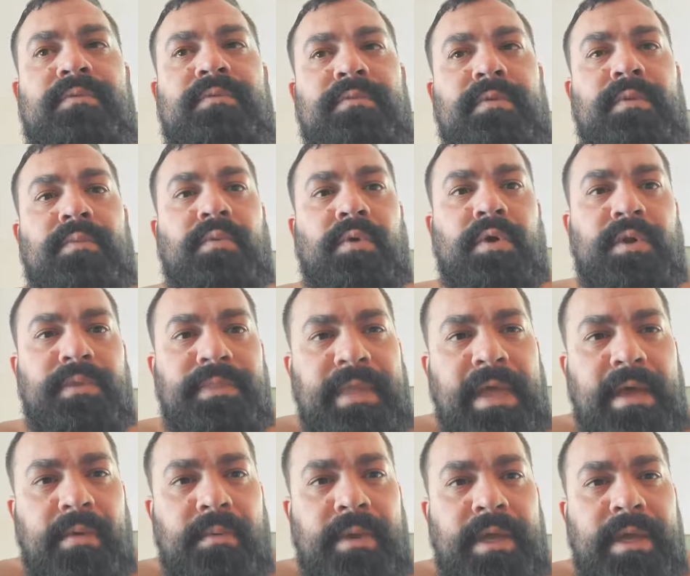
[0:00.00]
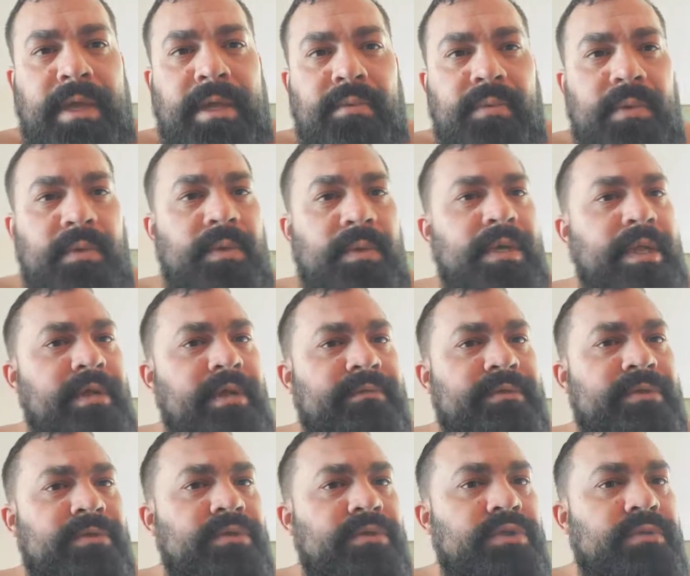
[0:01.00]
weren't that way, we wouldn't have
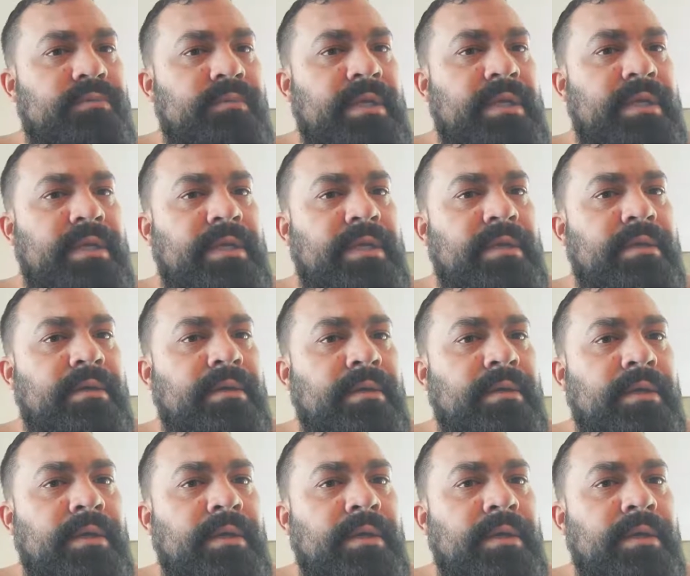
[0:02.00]
social media,